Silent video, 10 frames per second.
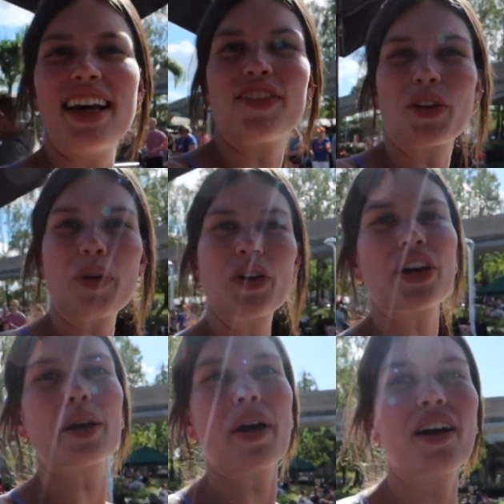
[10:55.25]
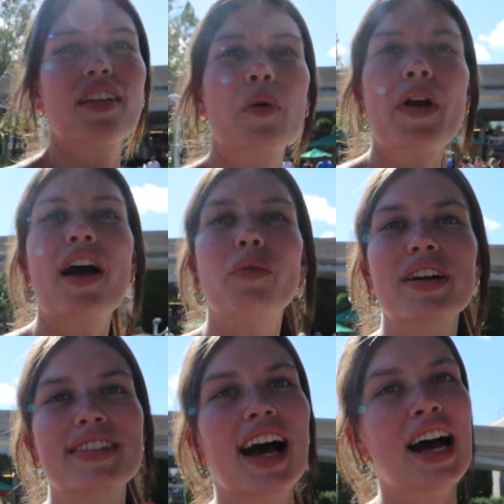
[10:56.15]
if you're wondering about around
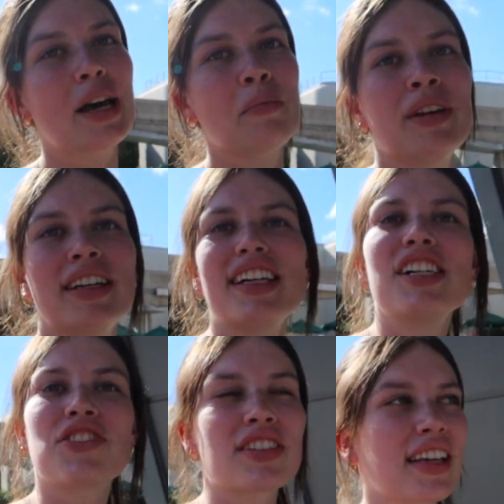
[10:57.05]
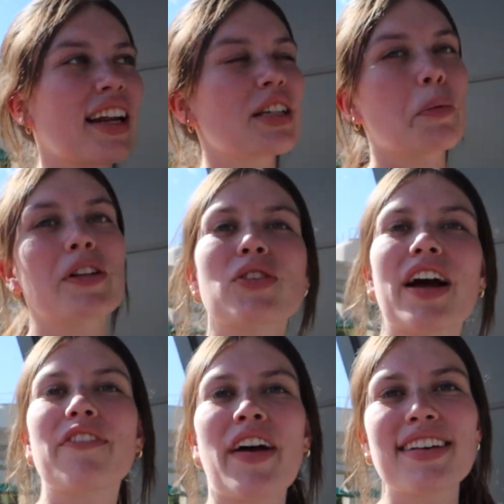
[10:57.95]
what time. Just kind of depends on
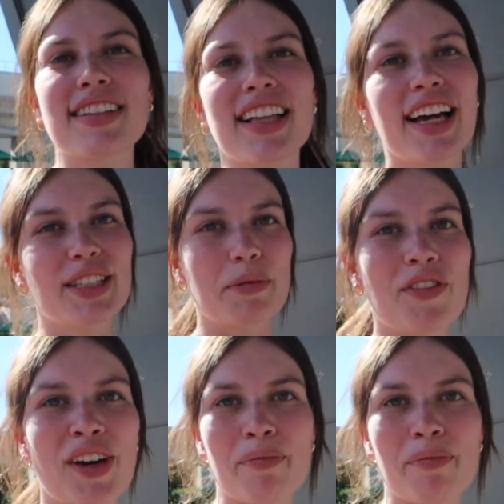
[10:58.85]
how fast the line's moving,